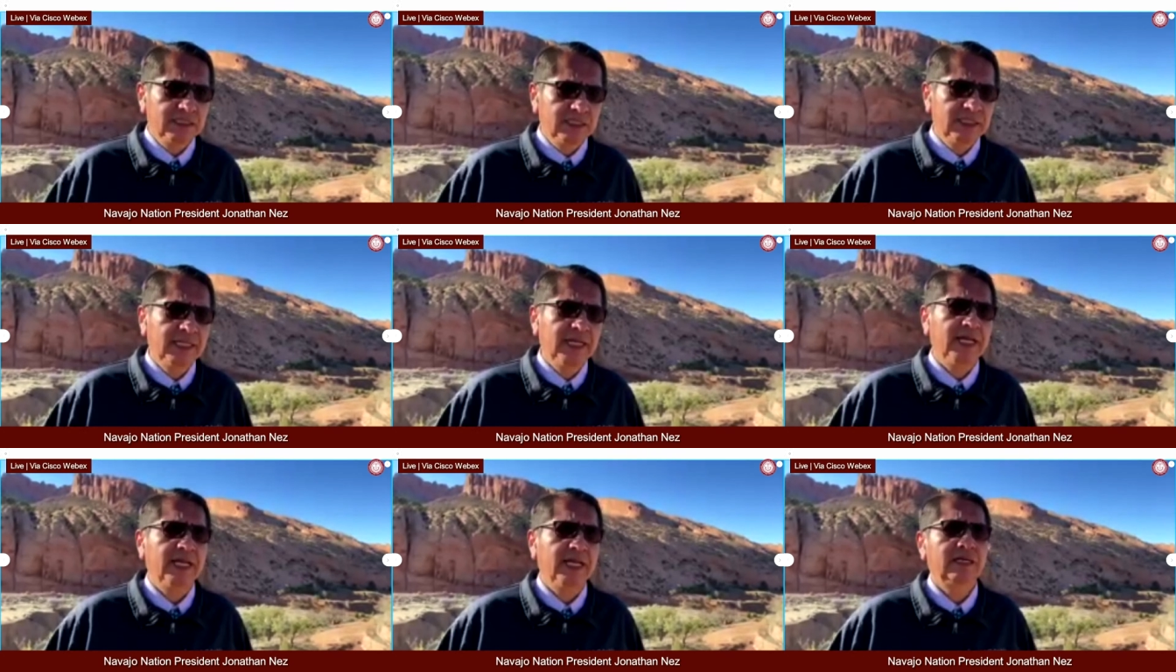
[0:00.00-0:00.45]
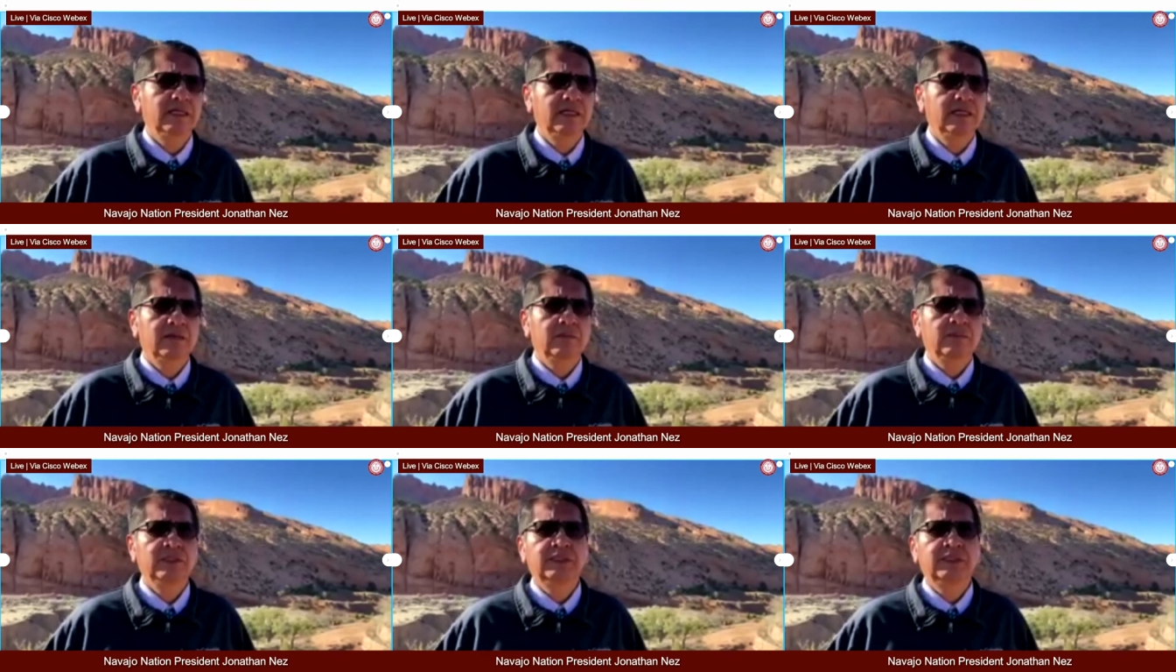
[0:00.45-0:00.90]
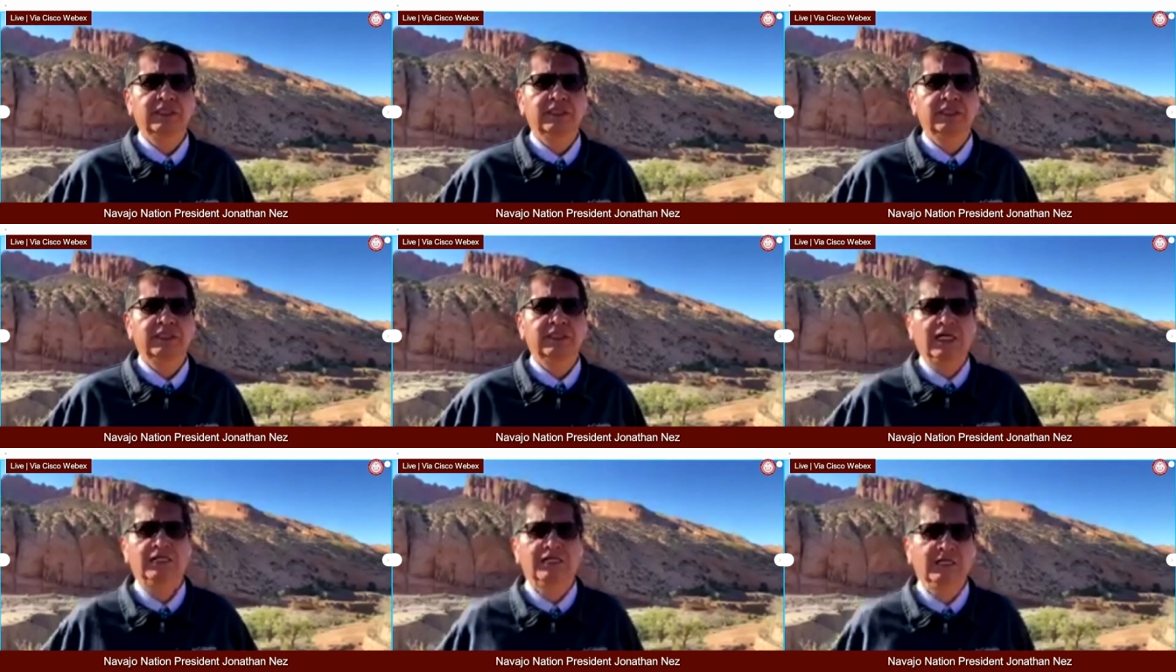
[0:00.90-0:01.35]
the nene
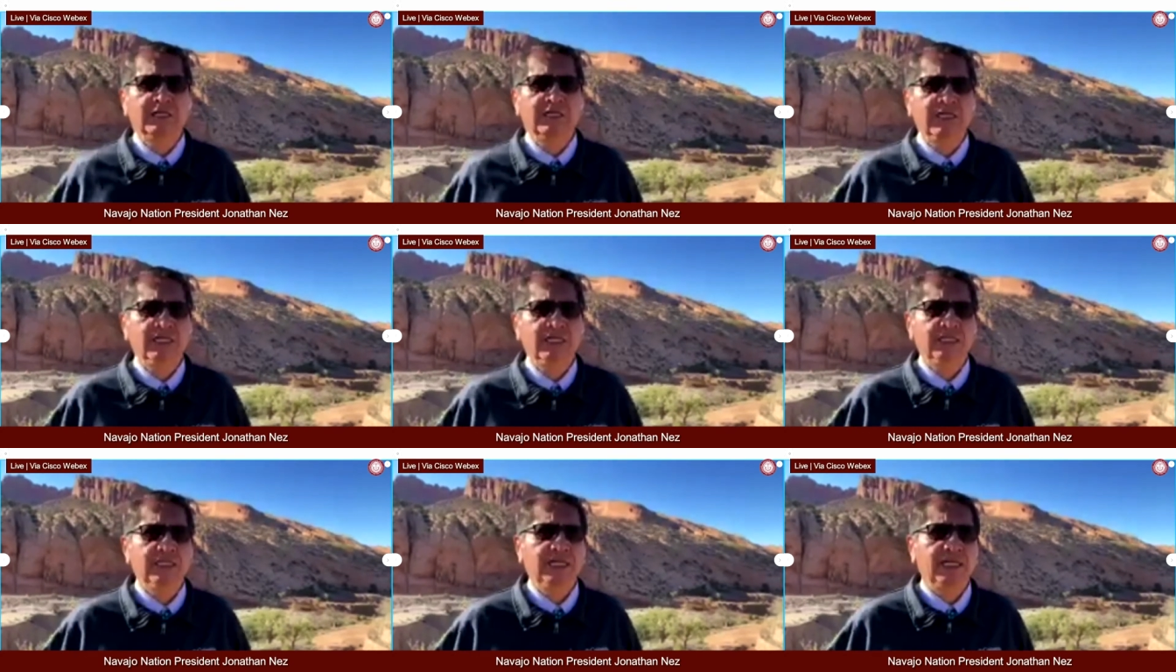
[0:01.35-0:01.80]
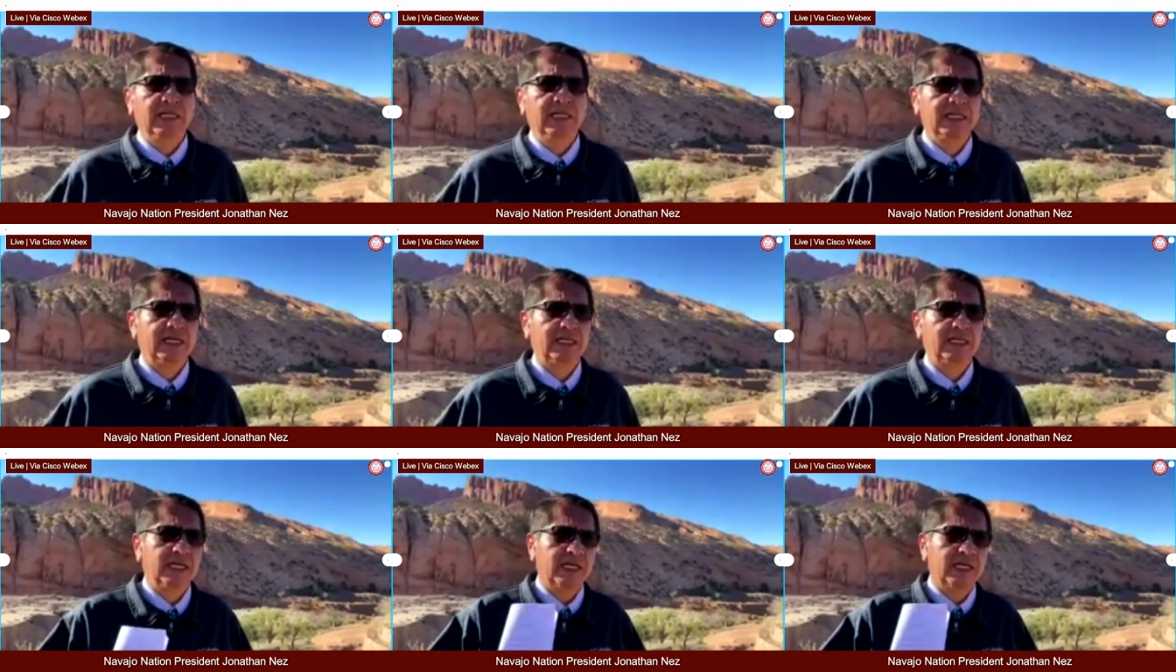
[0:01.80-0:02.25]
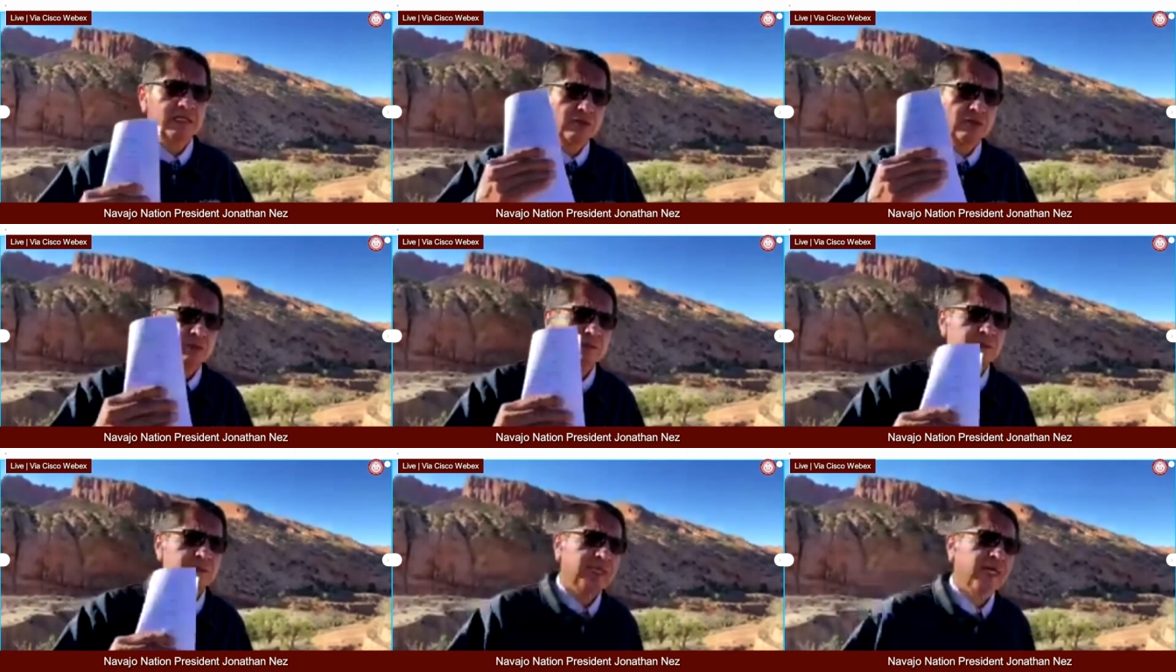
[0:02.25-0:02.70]
which Ashane Delia
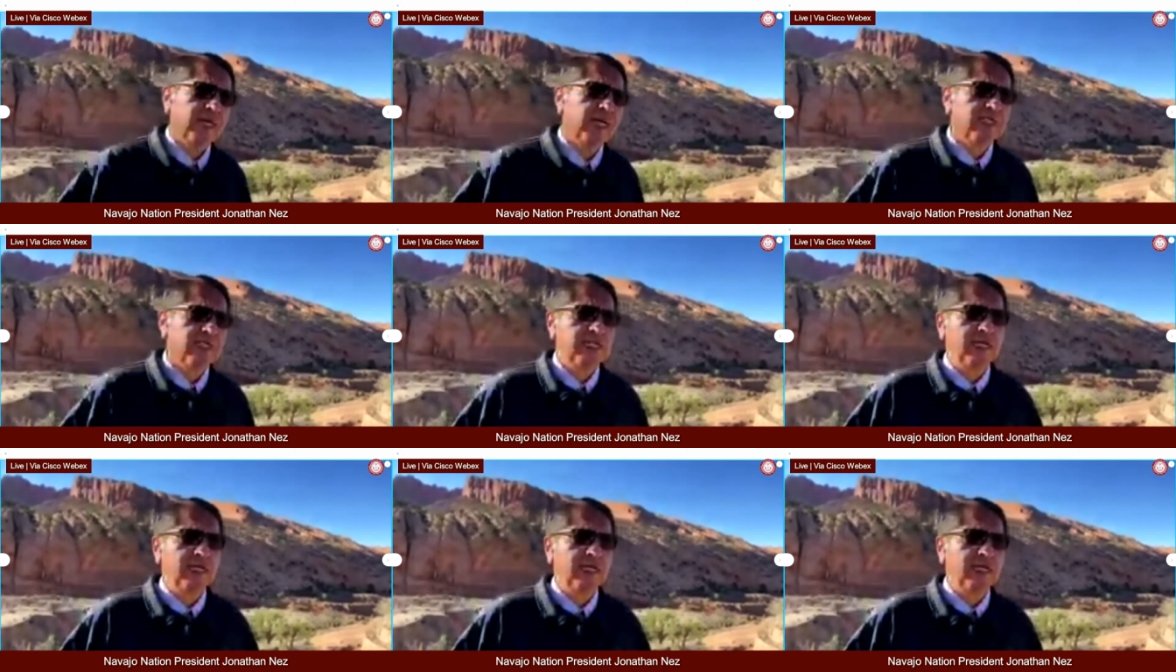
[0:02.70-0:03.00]
not so